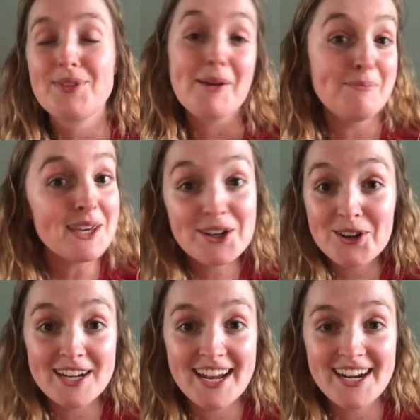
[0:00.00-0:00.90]
Be
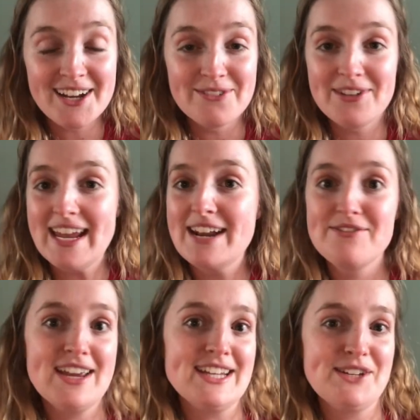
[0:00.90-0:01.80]
creative,
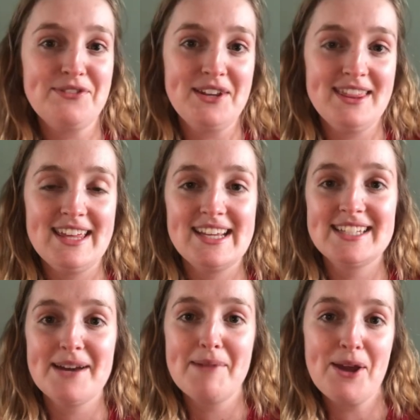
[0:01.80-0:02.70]
innovate different things
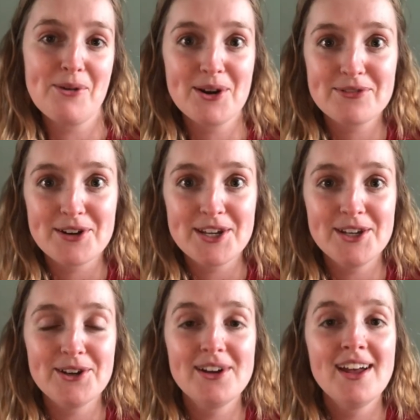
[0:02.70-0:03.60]
that might work for
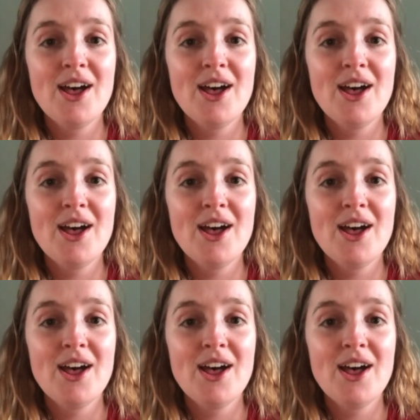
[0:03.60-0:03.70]
you.